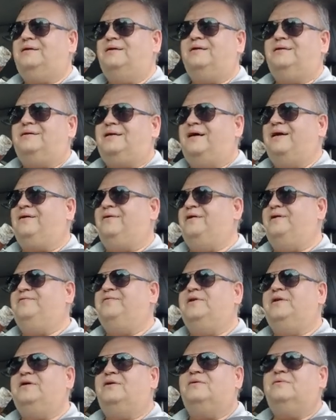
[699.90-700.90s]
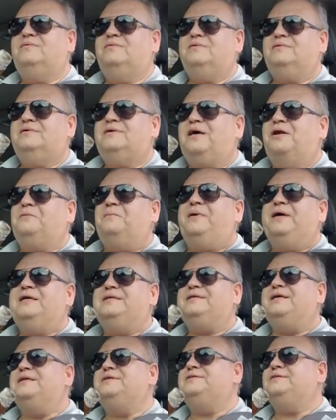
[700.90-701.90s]
I don't even know. I don't pay
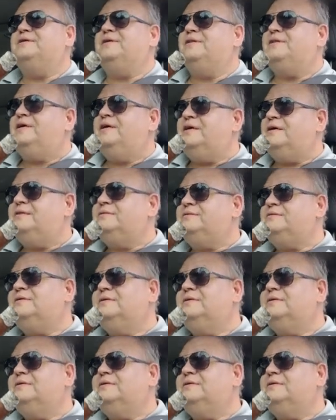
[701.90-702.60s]
attention to the ads.